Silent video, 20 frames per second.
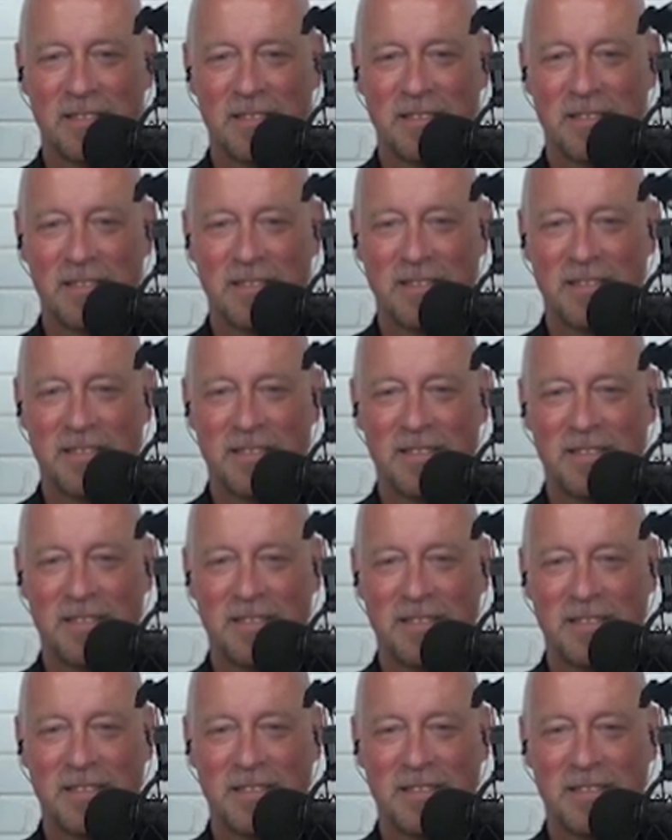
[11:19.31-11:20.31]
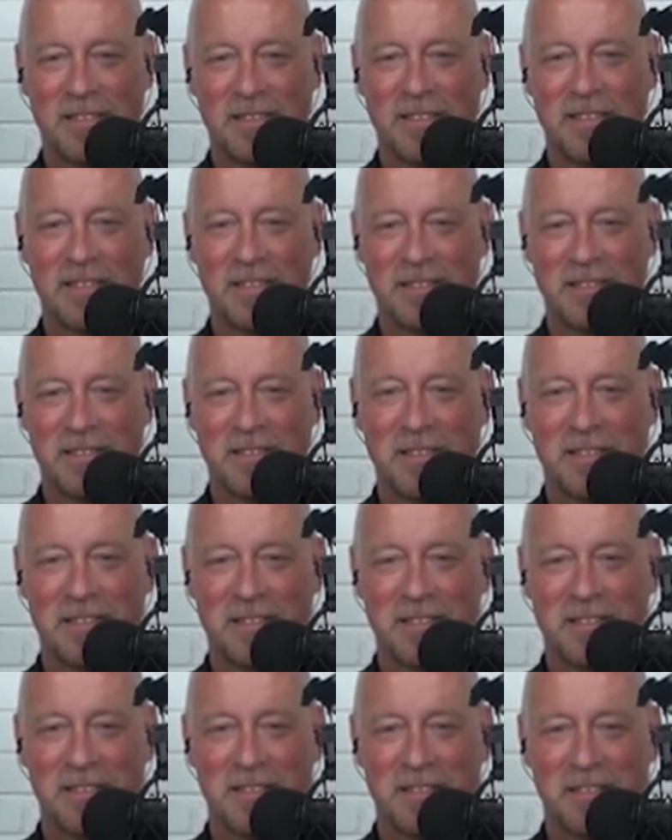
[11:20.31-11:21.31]

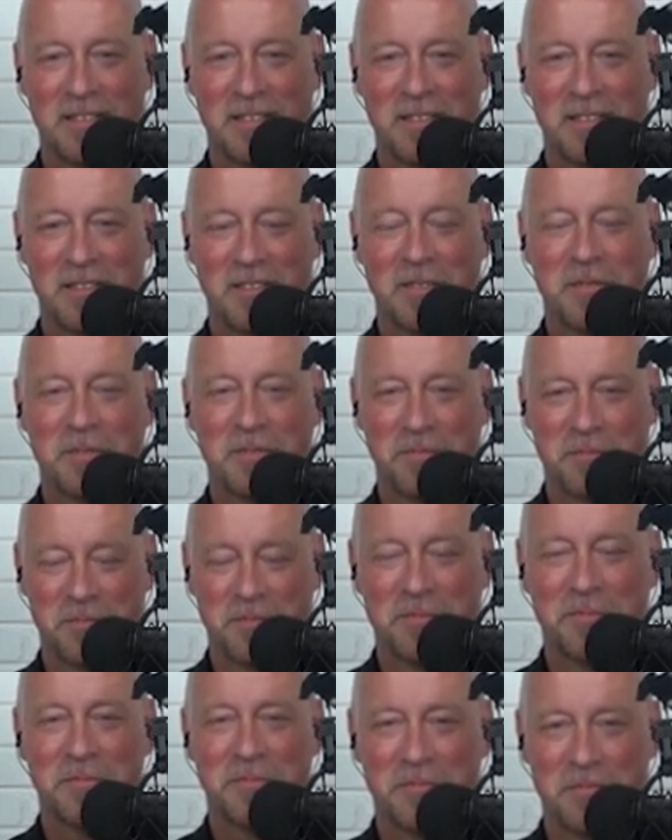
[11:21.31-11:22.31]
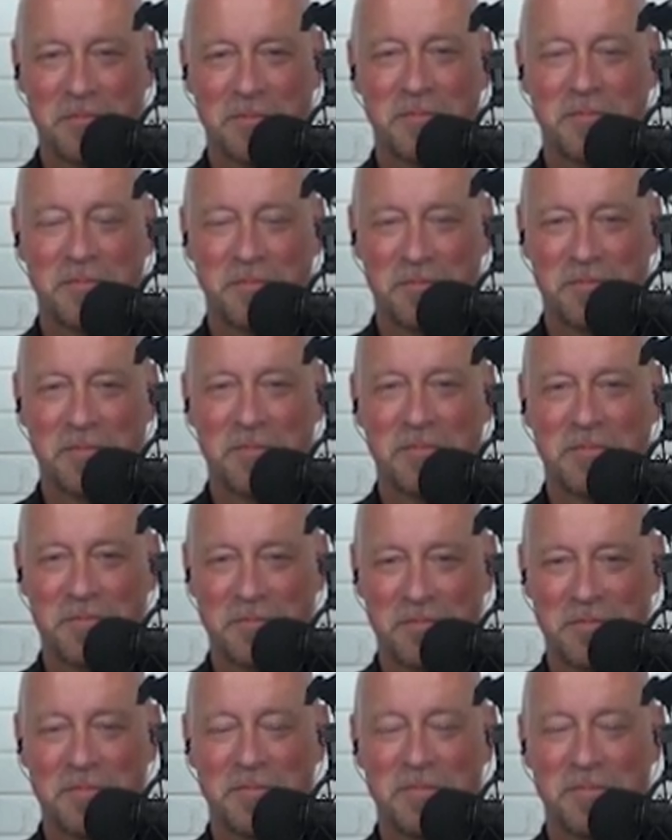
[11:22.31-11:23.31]

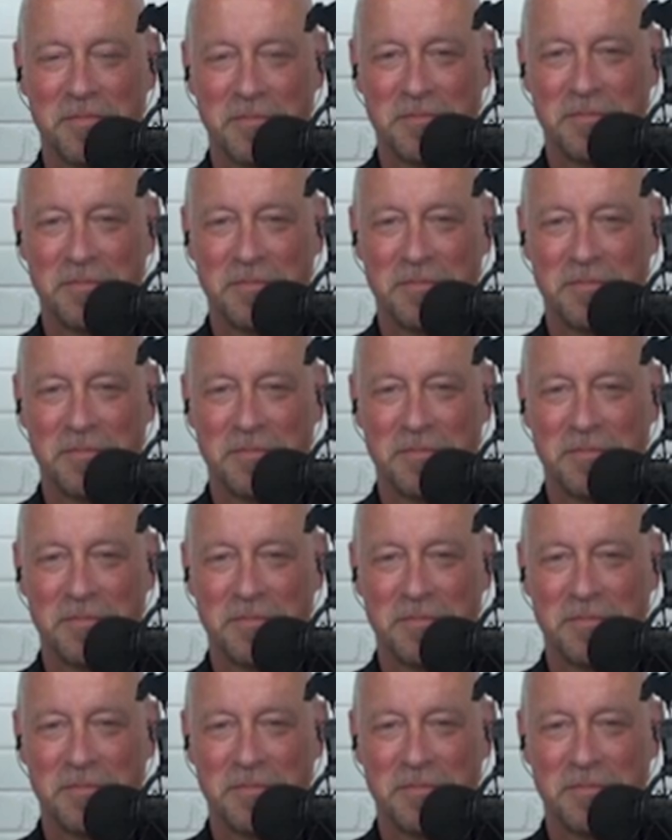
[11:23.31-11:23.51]
[no speech]